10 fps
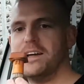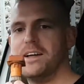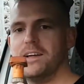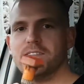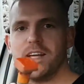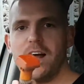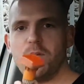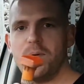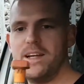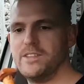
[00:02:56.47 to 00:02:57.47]
side
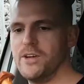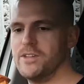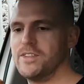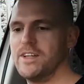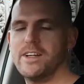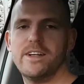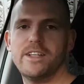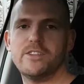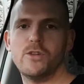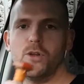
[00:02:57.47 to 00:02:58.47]
repeaters. These
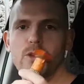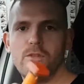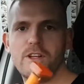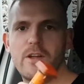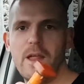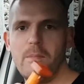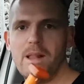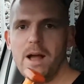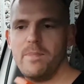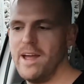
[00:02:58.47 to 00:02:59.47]
will look lovely on that
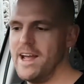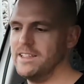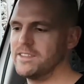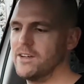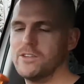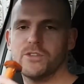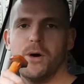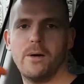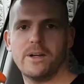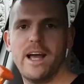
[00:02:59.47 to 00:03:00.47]
black paint. So
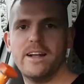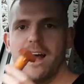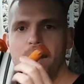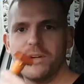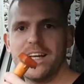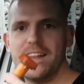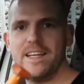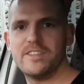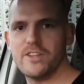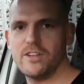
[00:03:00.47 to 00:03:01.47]
again, I'm going to get these
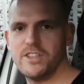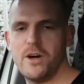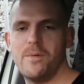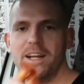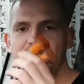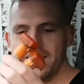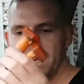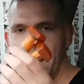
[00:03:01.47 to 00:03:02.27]
slotted on when I get the car